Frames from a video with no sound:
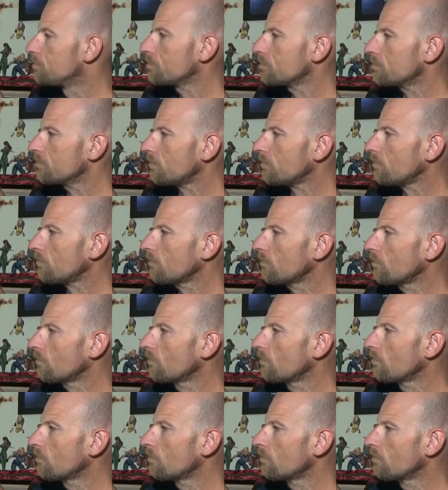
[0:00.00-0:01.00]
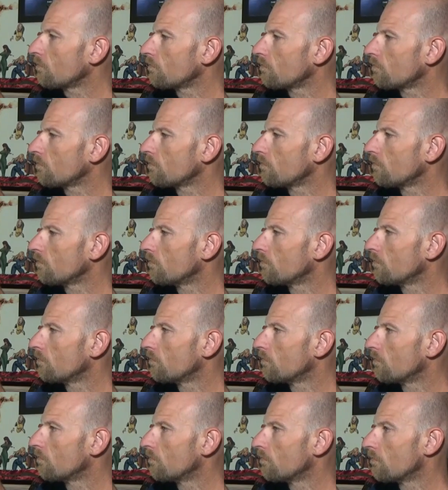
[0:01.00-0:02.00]

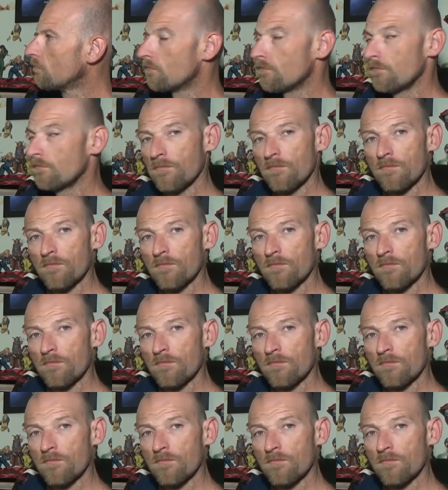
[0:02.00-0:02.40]
Nothing is said.